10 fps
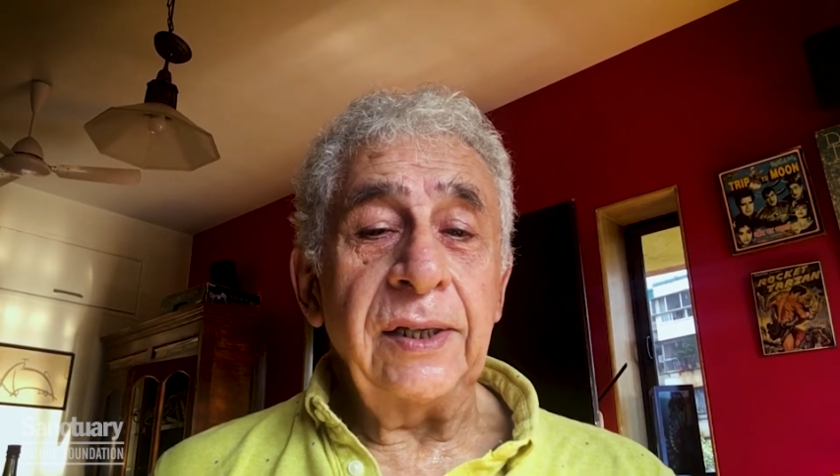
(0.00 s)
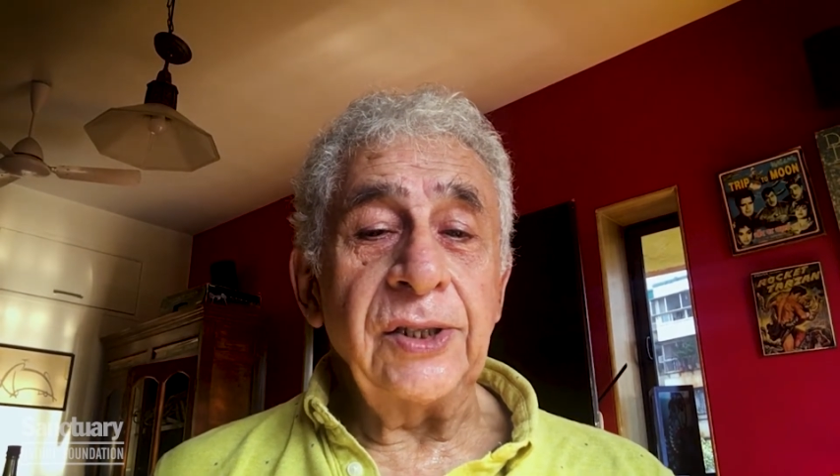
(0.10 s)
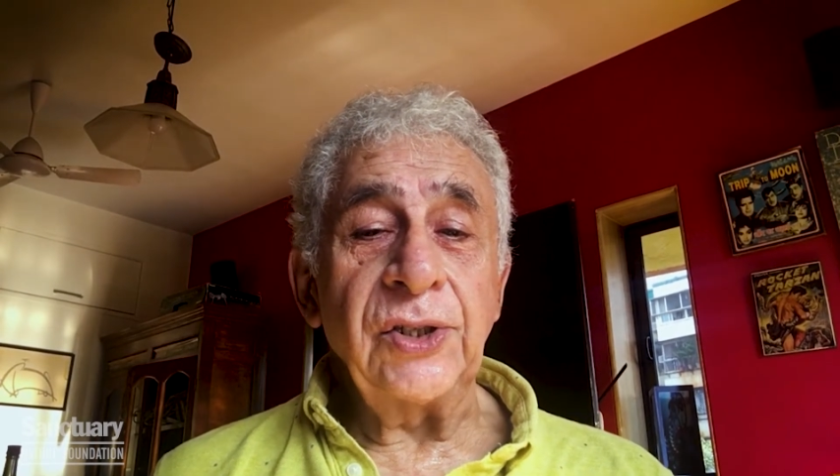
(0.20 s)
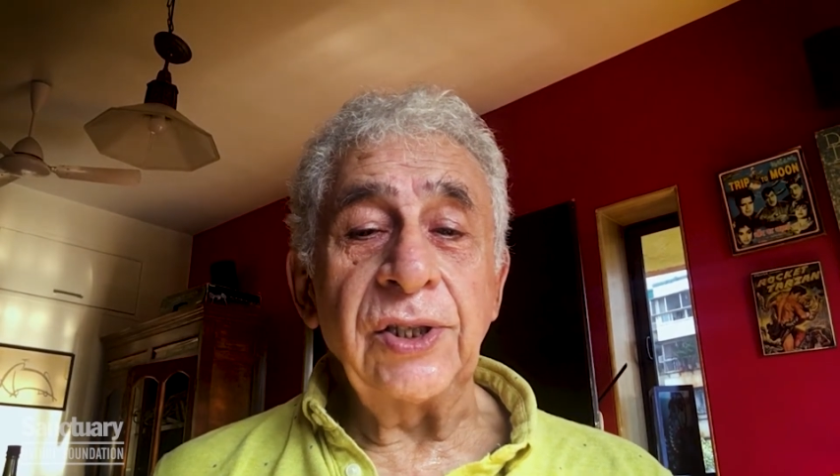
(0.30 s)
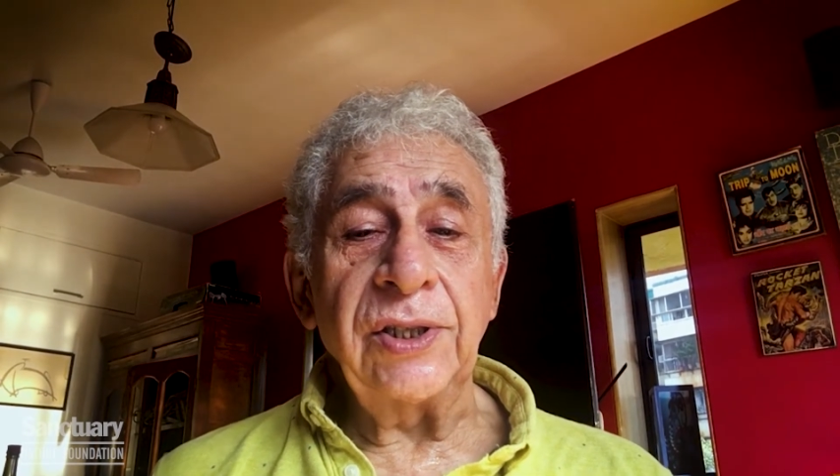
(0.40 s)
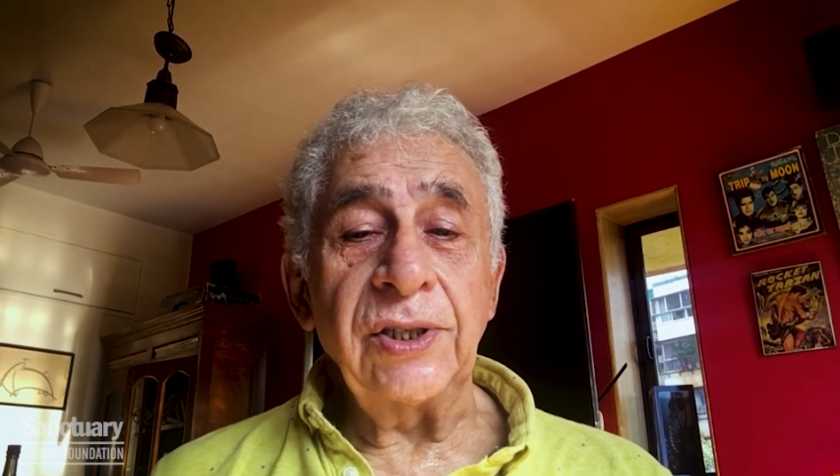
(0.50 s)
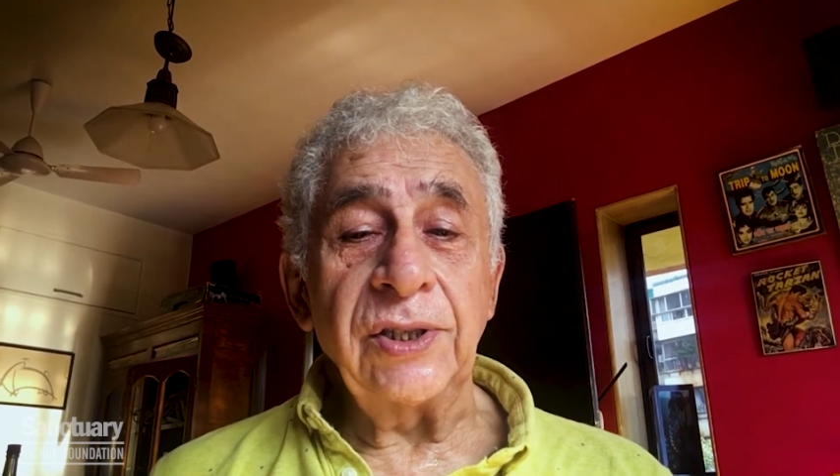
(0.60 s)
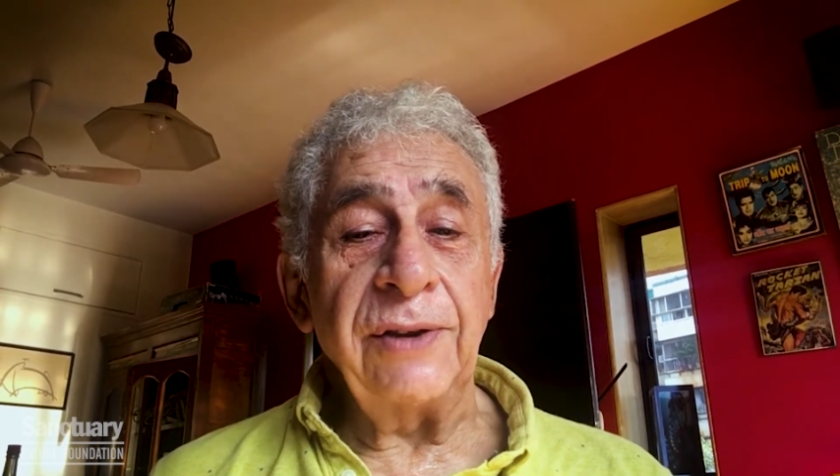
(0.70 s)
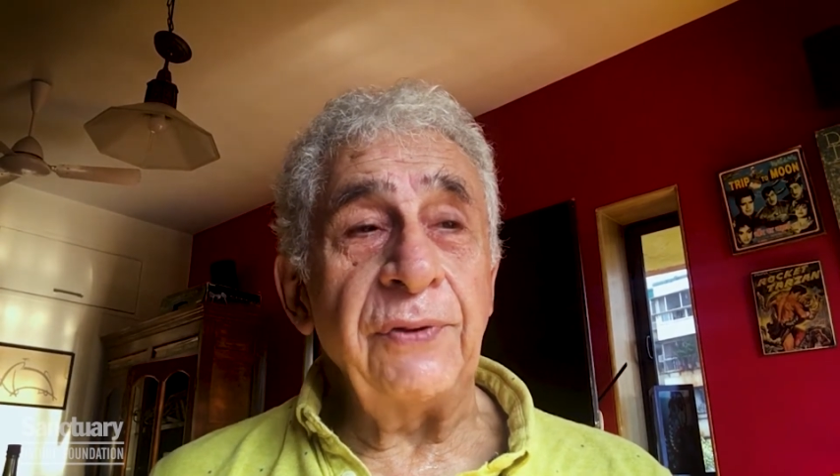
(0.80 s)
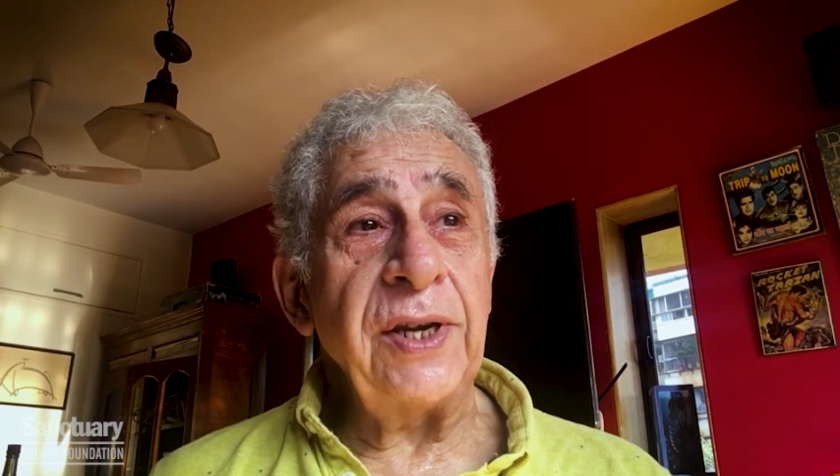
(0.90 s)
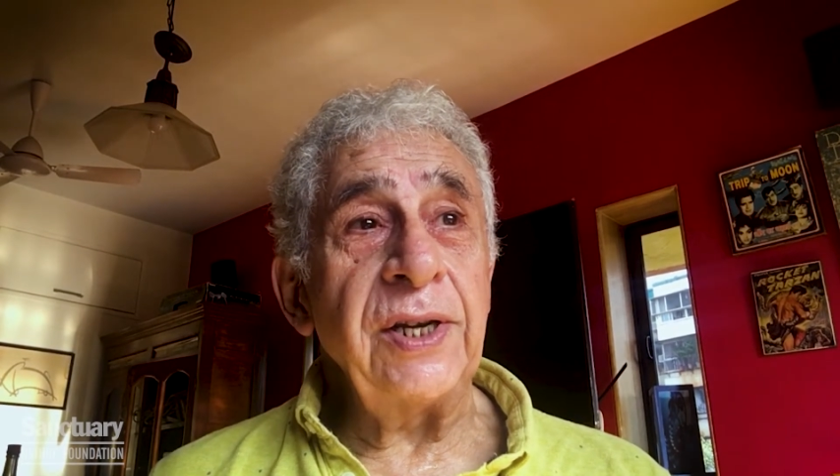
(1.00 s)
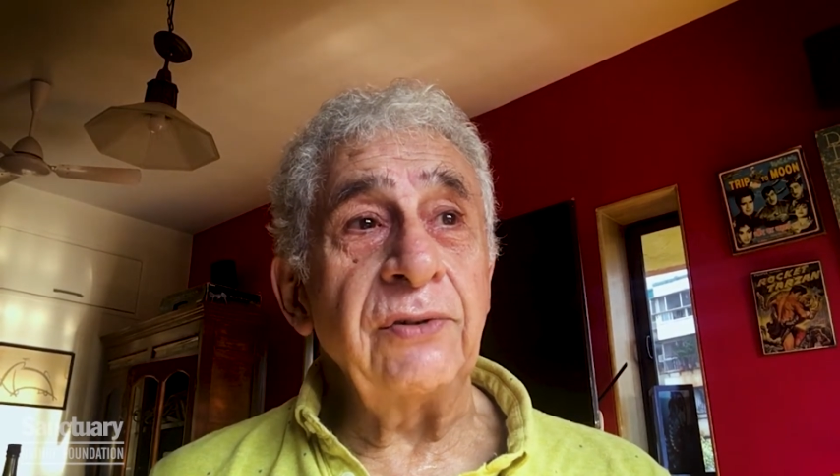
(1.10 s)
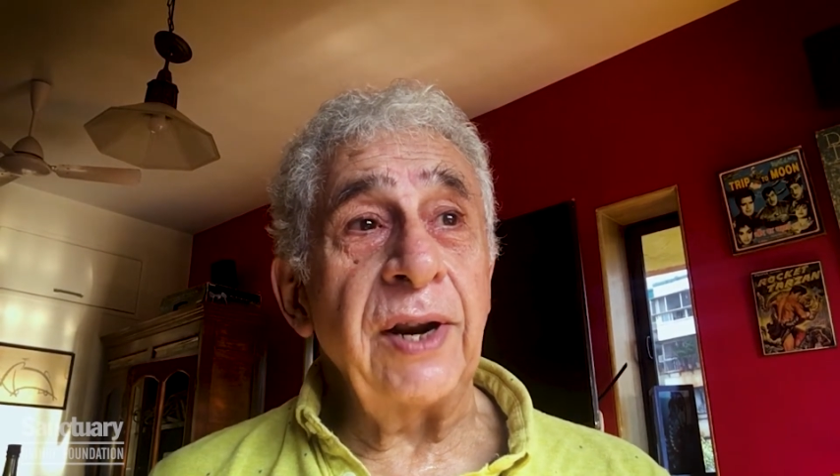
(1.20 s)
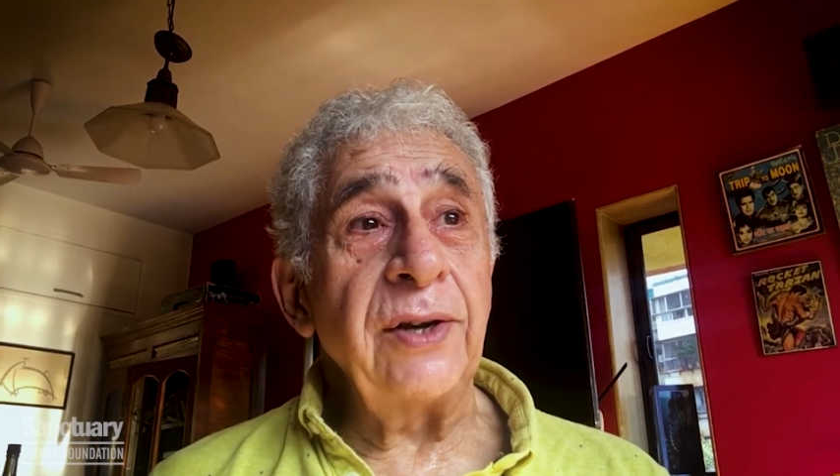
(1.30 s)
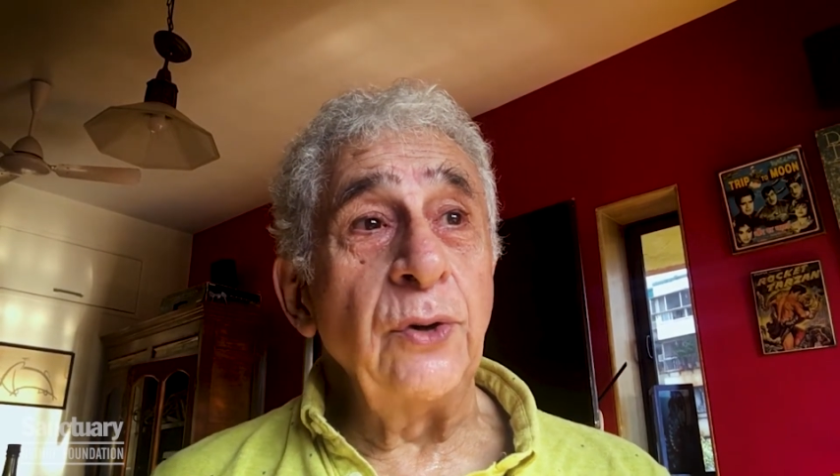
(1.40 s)
his sniffy
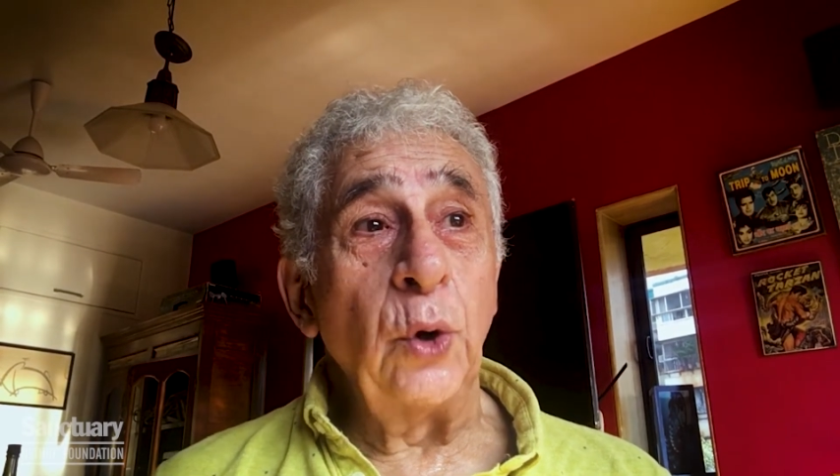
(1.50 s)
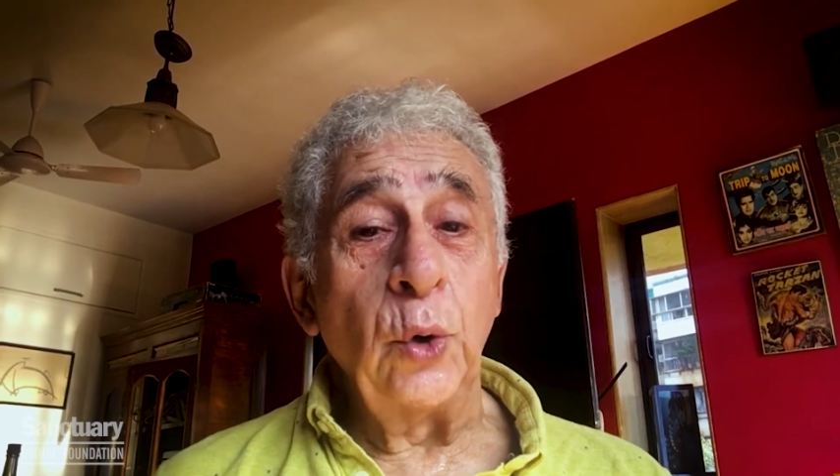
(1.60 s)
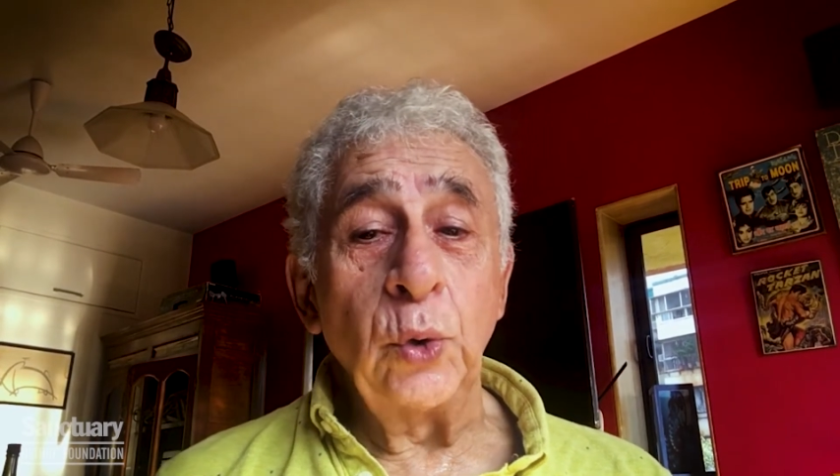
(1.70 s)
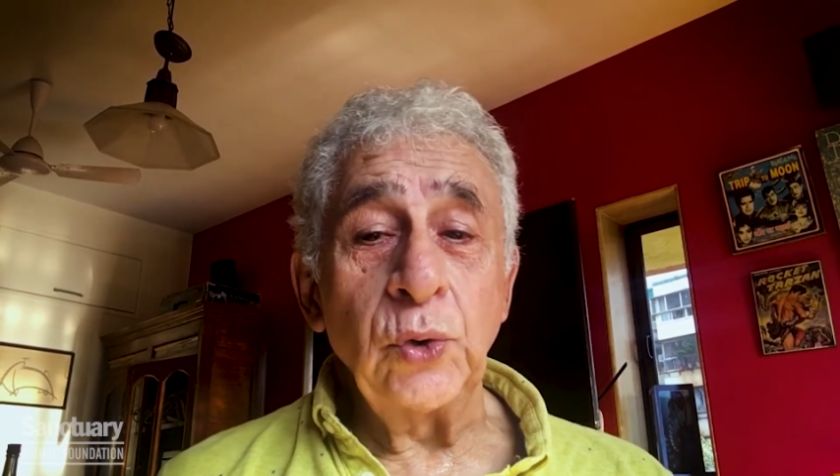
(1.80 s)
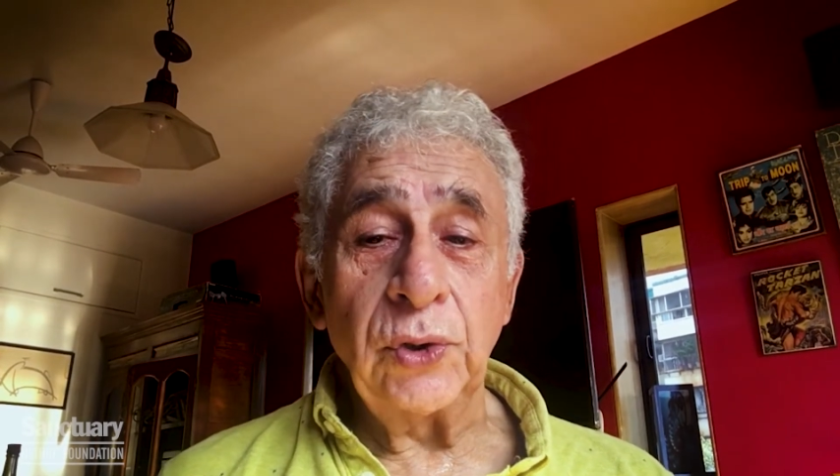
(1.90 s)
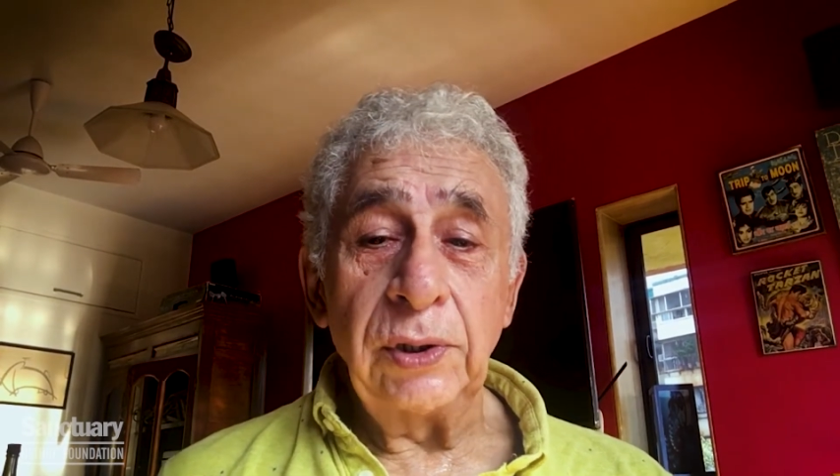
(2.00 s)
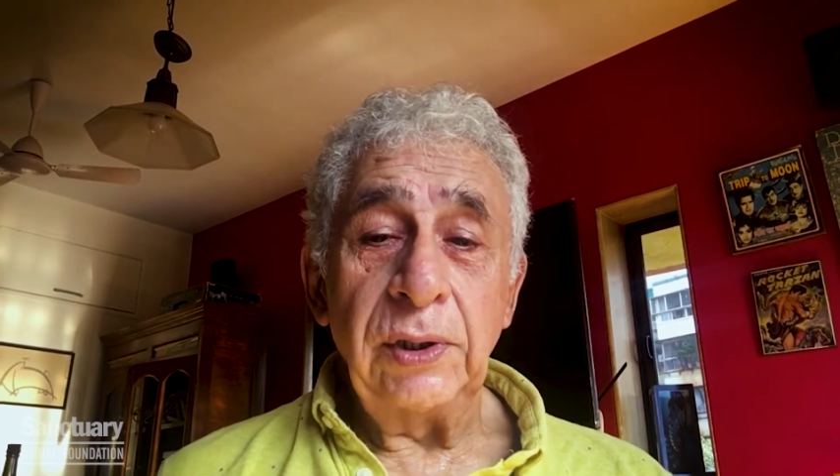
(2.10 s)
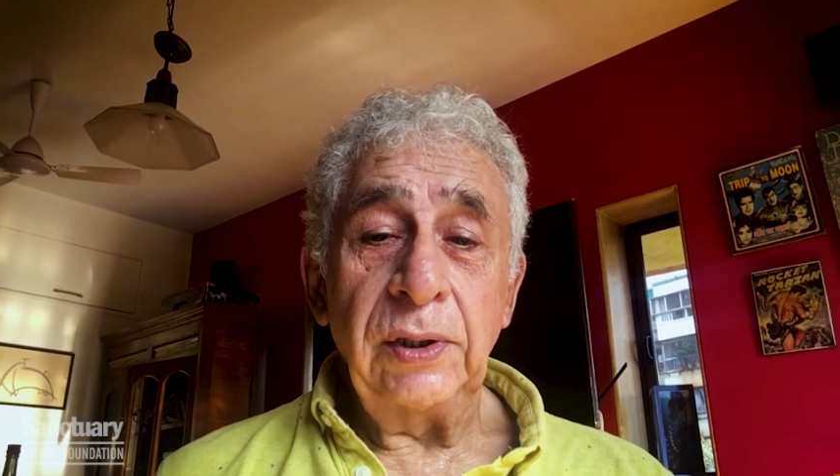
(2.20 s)
red nose,